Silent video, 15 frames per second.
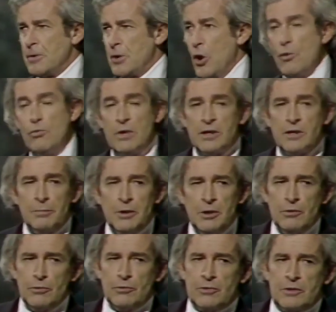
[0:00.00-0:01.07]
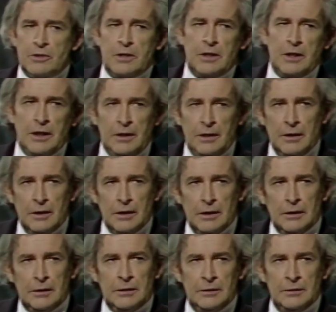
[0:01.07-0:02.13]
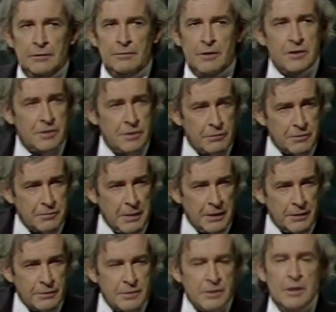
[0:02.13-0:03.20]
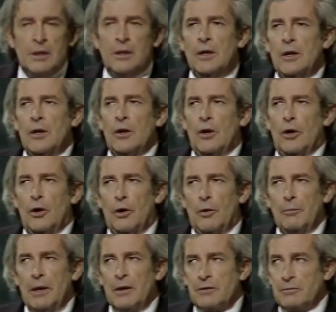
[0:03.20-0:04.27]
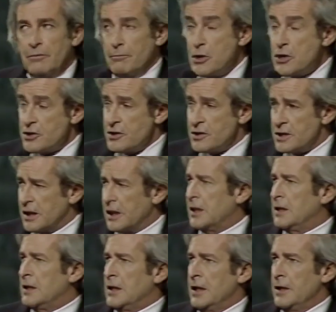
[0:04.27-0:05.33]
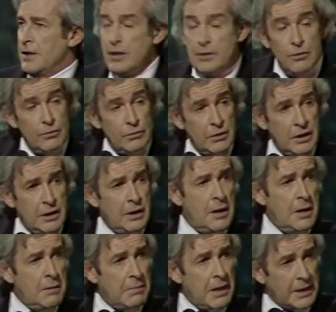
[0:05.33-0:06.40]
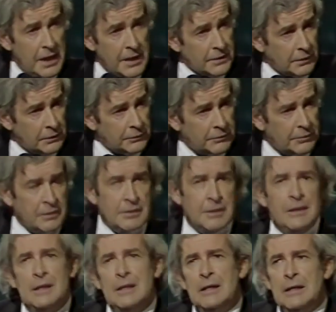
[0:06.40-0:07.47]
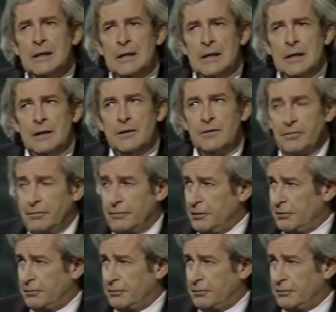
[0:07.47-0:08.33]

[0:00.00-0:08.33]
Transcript: only to be used in very serious matters or matters of emergency, and then only by adults. This